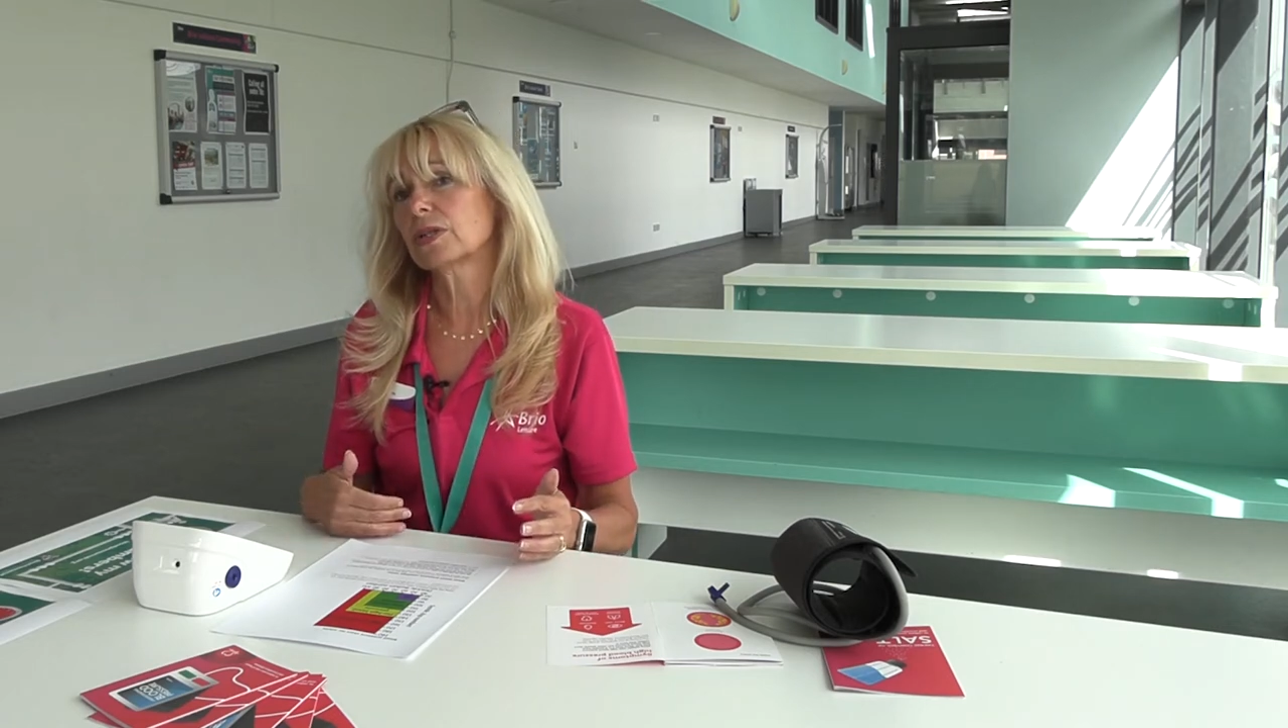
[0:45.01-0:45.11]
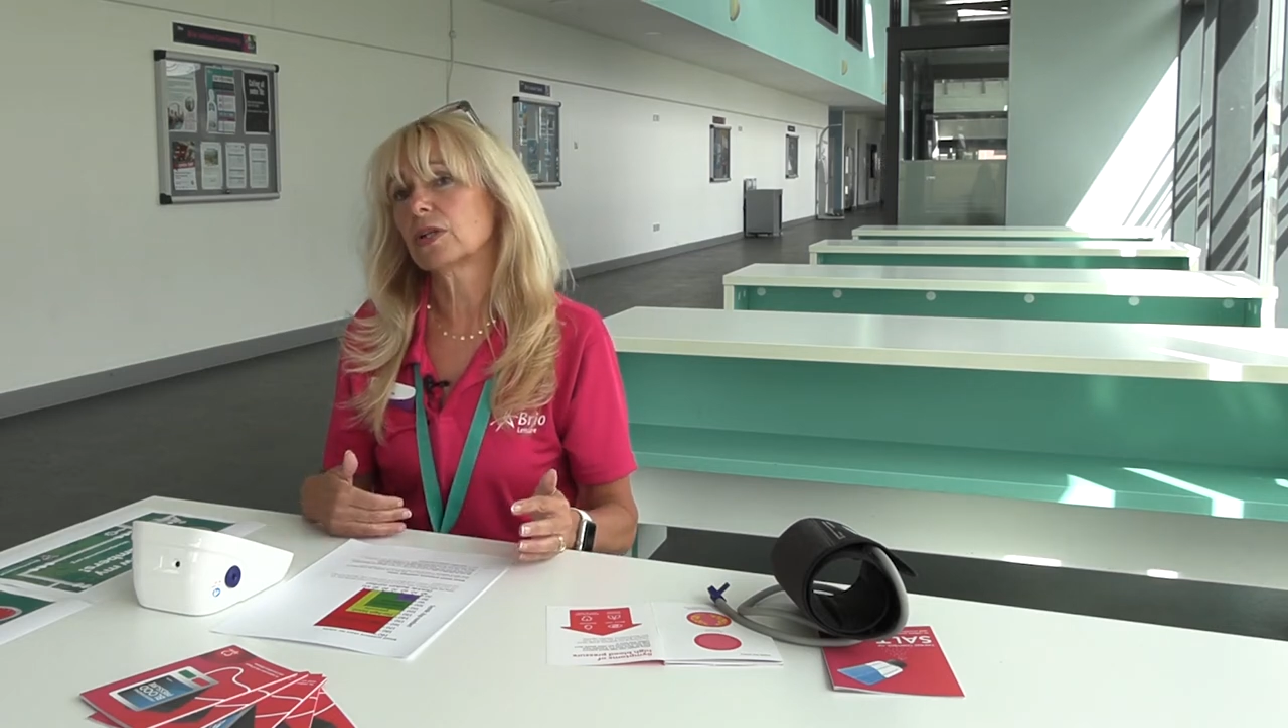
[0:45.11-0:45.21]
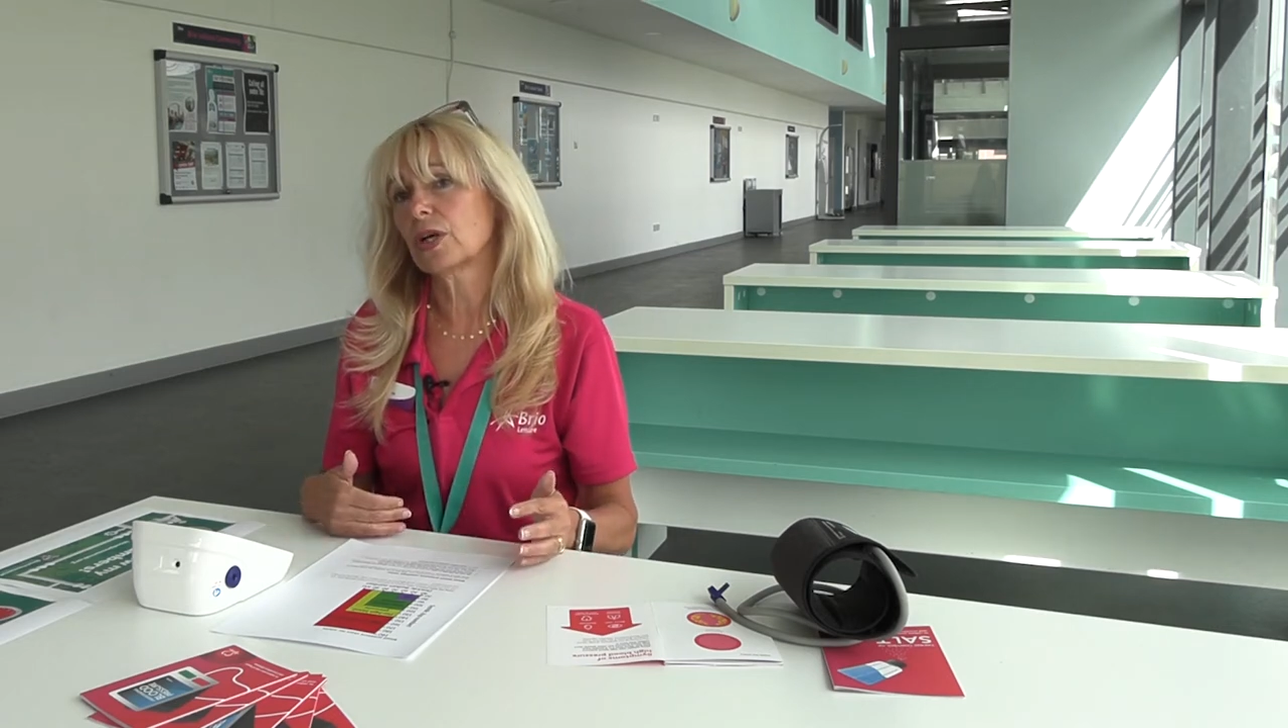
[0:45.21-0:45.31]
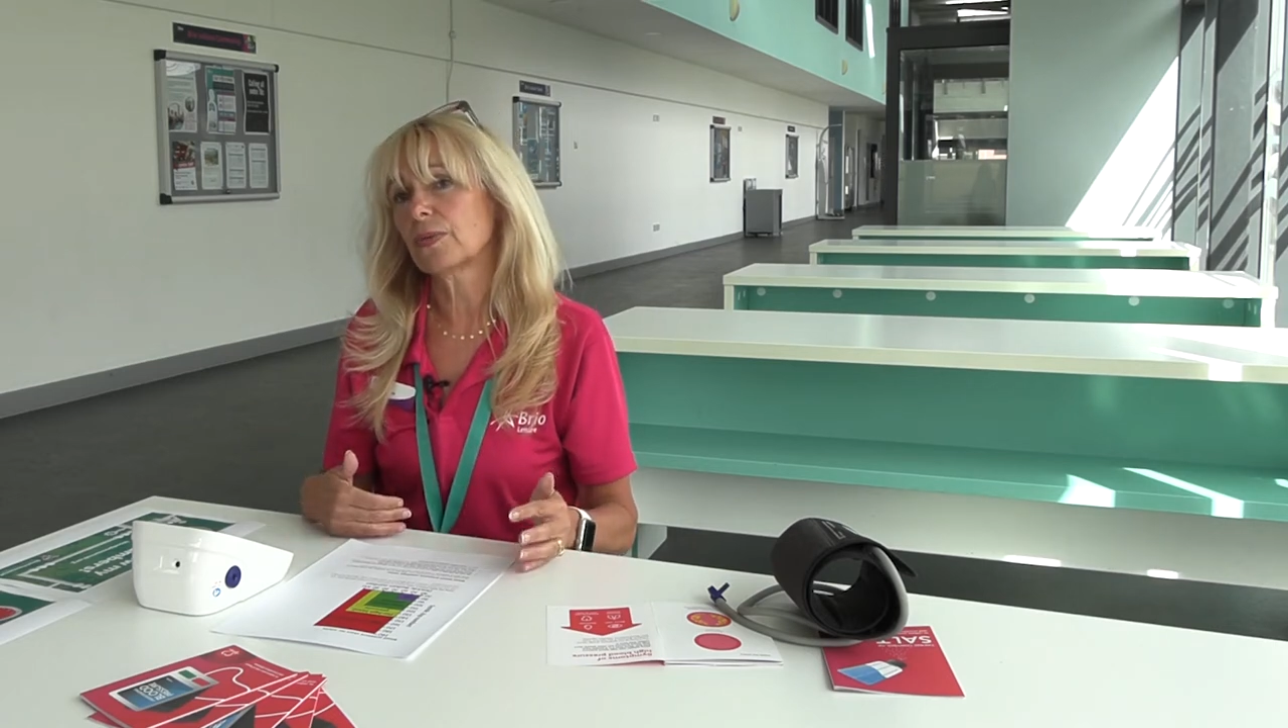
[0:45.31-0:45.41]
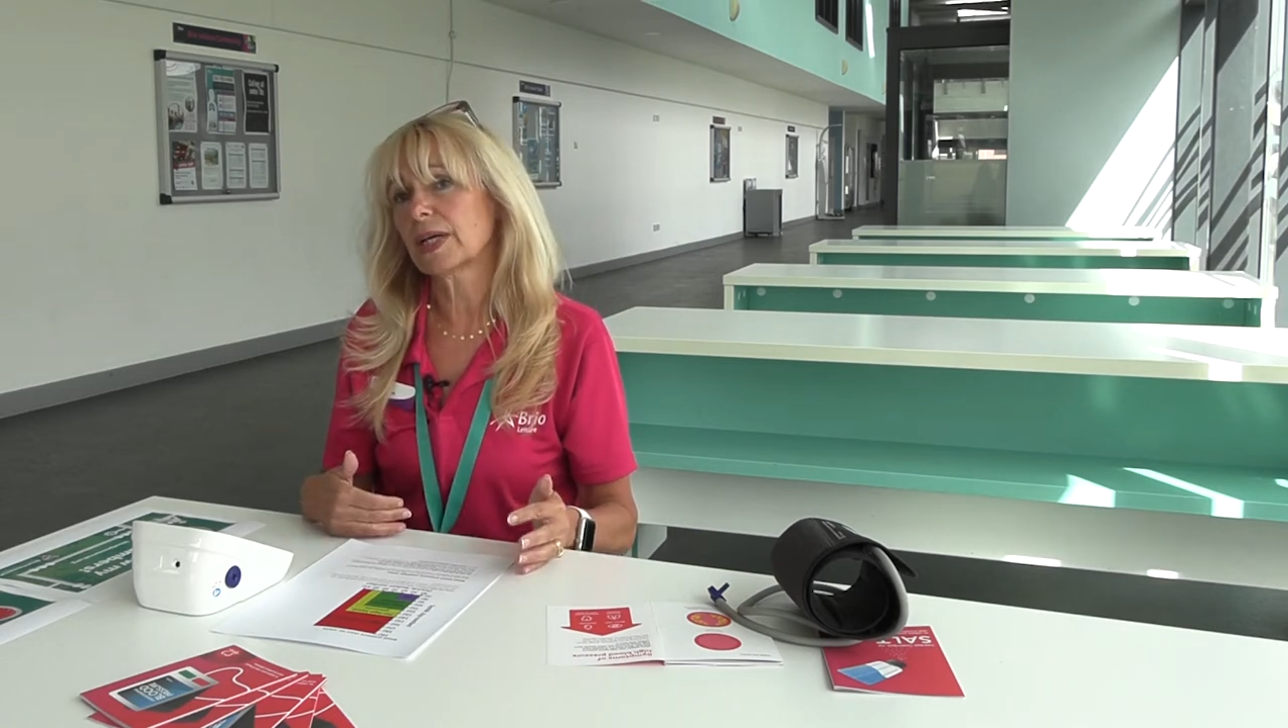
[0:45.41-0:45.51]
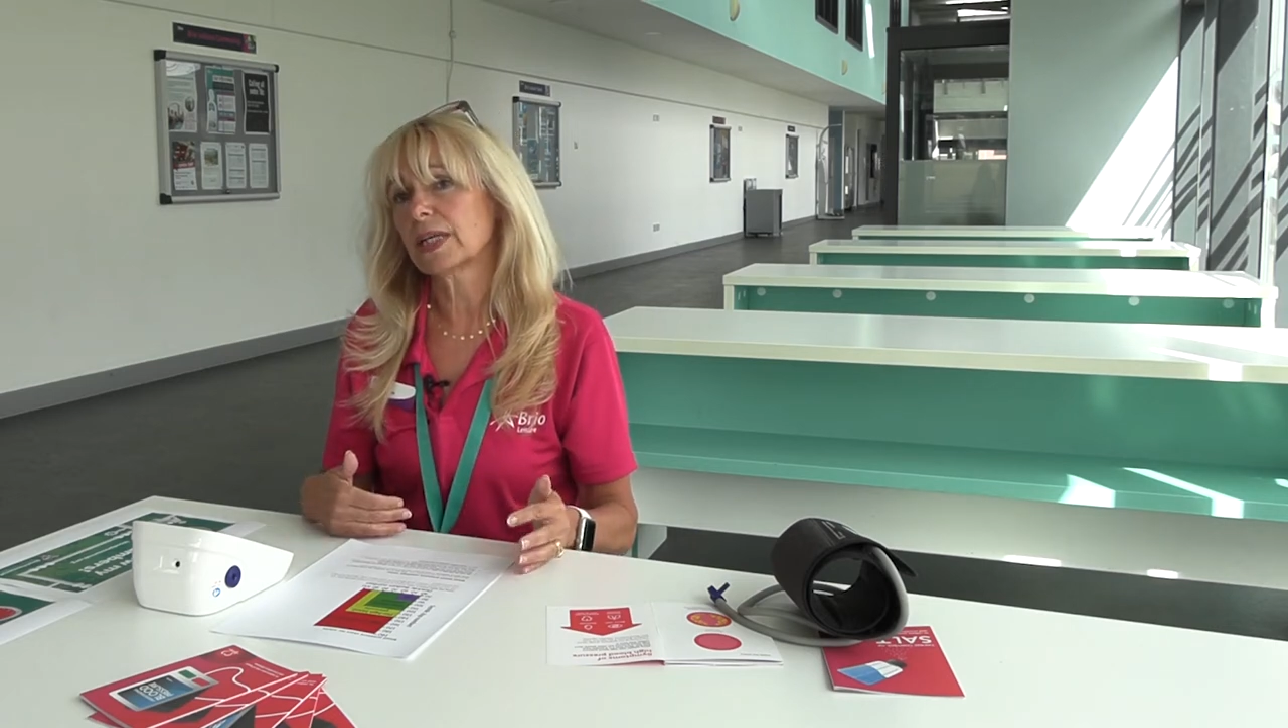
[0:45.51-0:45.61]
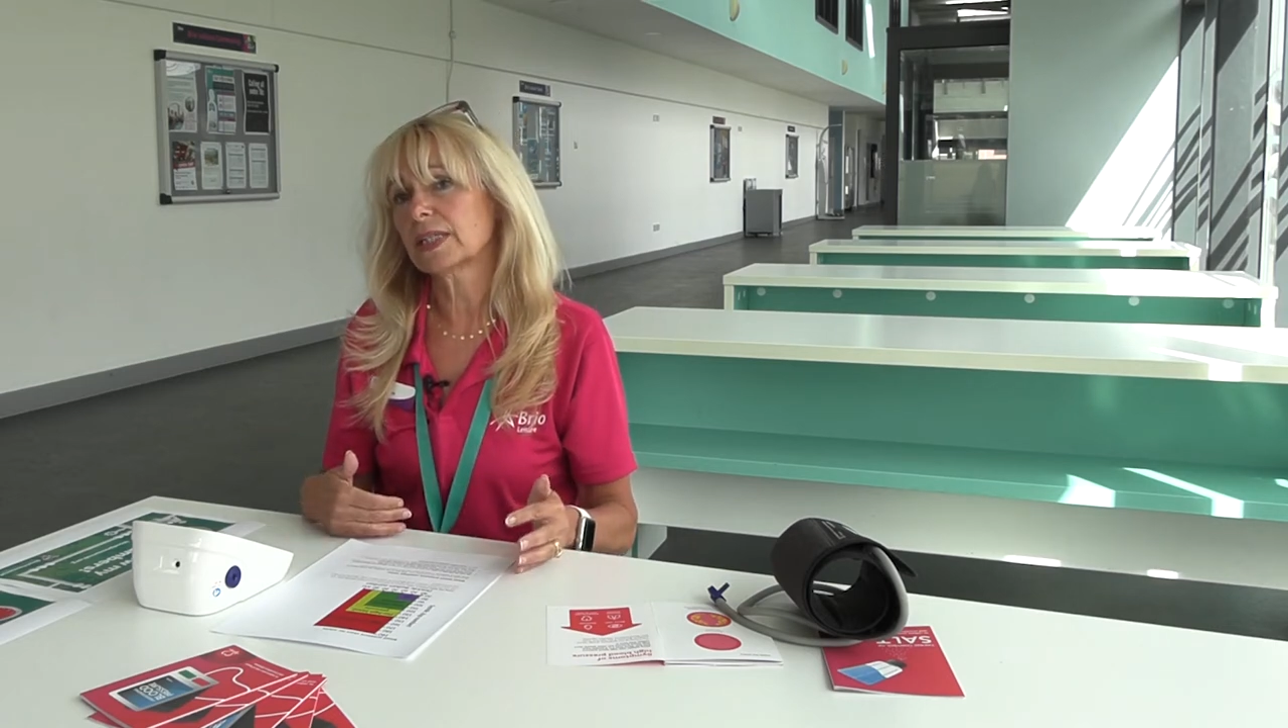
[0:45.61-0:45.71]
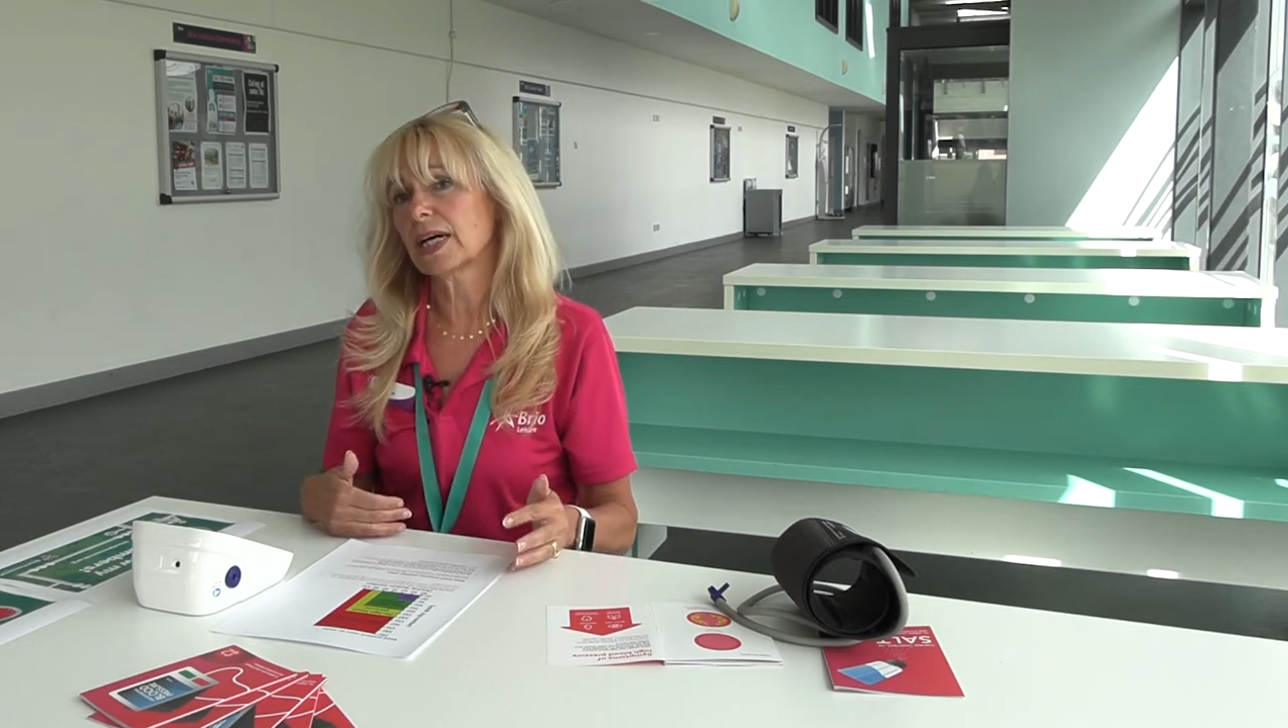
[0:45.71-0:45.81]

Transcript: lower that